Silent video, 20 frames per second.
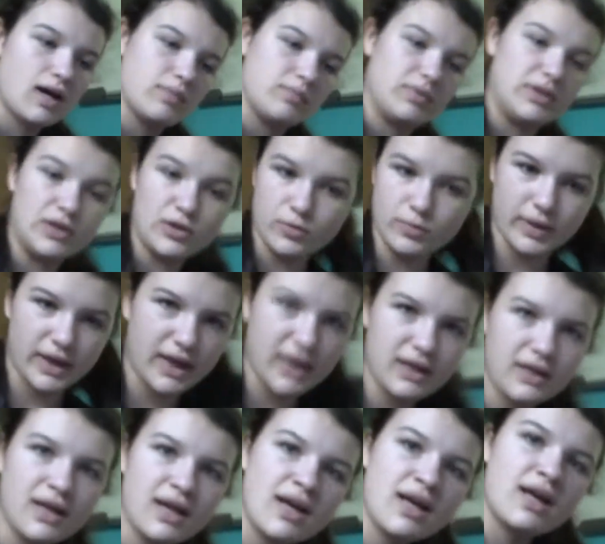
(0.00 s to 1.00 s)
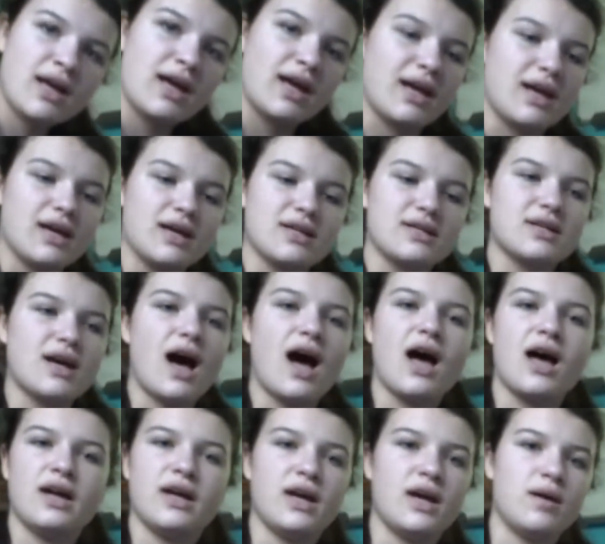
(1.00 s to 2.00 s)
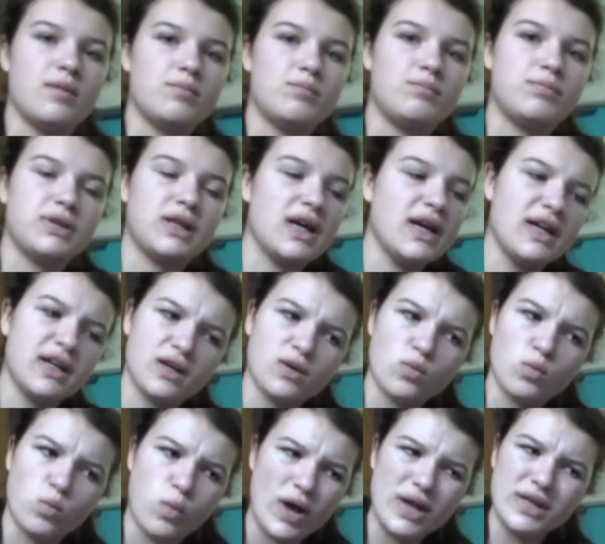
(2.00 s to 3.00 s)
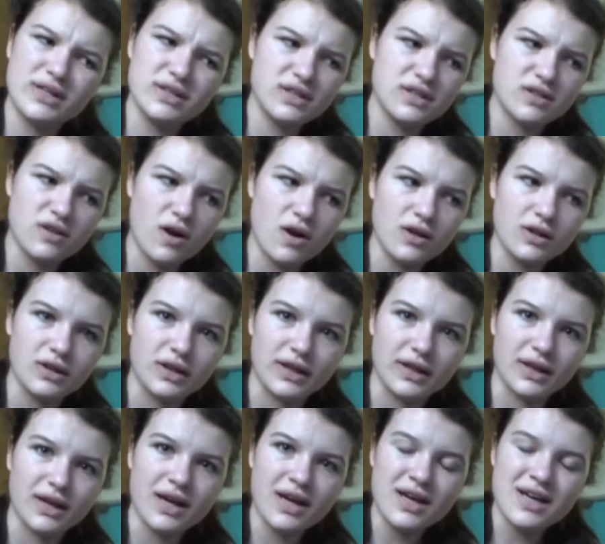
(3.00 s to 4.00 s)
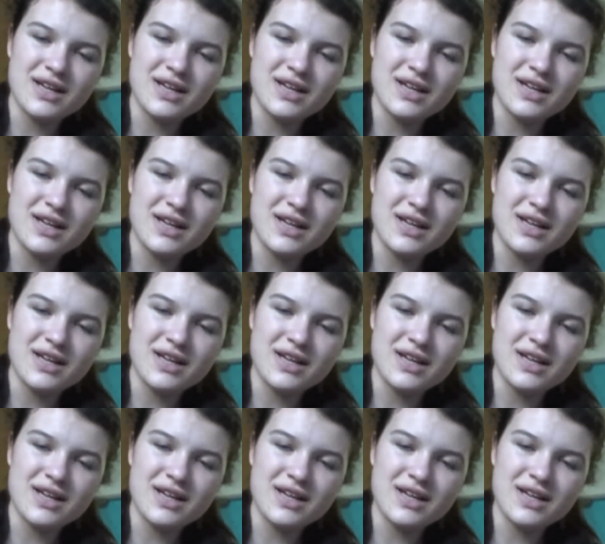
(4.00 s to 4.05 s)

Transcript: Peter Pan, and I am playing Wendy Darling.